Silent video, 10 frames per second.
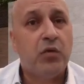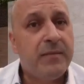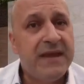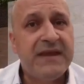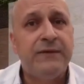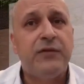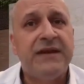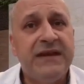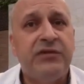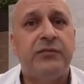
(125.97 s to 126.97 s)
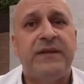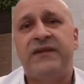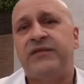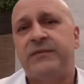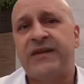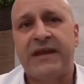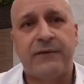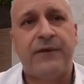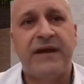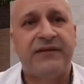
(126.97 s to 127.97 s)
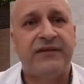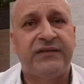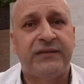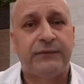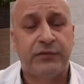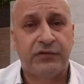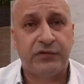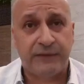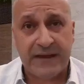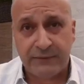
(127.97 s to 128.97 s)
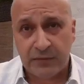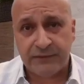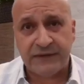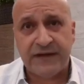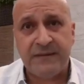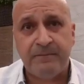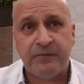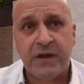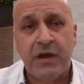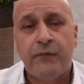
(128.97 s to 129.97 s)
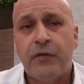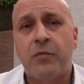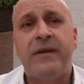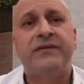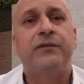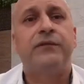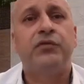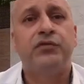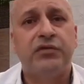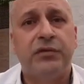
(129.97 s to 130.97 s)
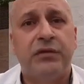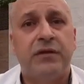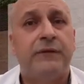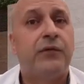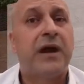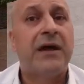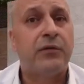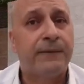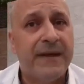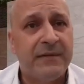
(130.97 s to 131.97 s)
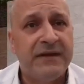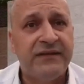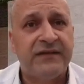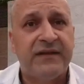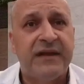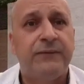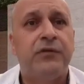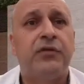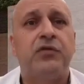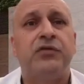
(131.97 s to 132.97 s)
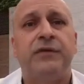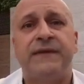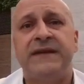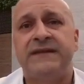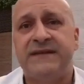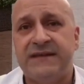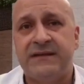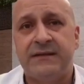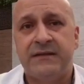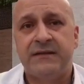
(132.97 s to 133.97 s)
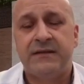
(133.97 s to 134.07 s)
We may even need to make some sacrifices for the survival of the dream, for a better future, for our families, and for the good of 18.